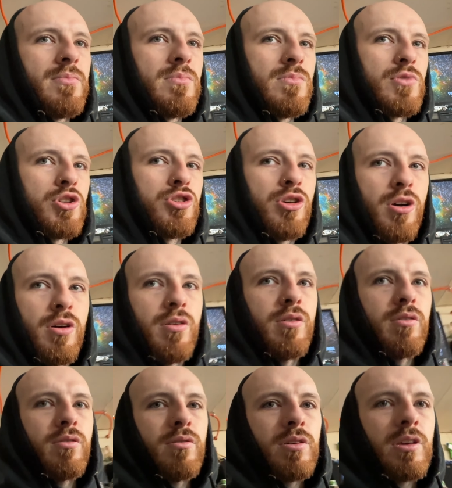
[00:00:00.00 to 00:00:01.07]

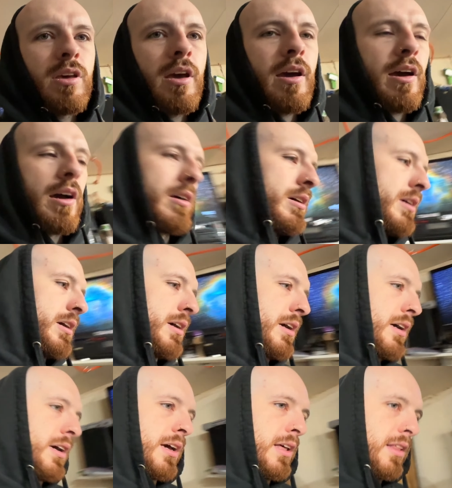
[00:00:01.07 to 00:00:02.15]
So yeah,
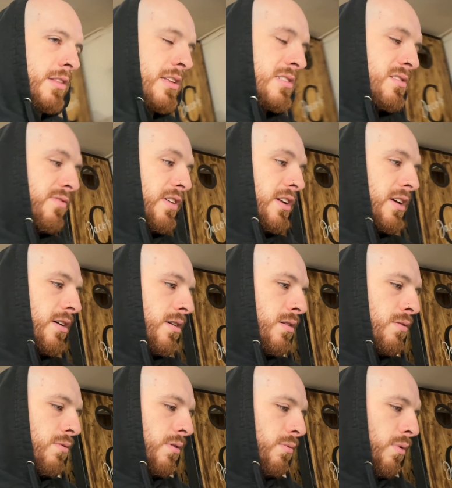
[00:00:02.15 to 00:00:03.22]
this
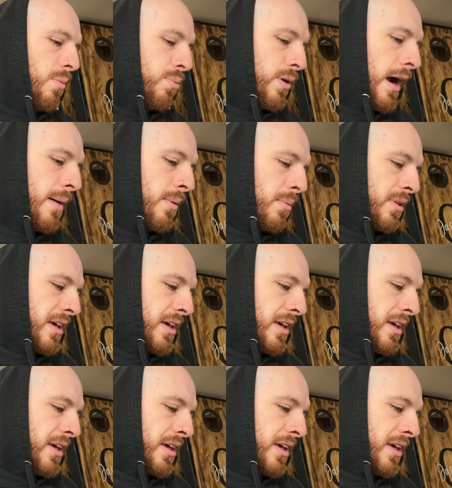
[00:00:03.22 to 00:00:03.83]
video will probably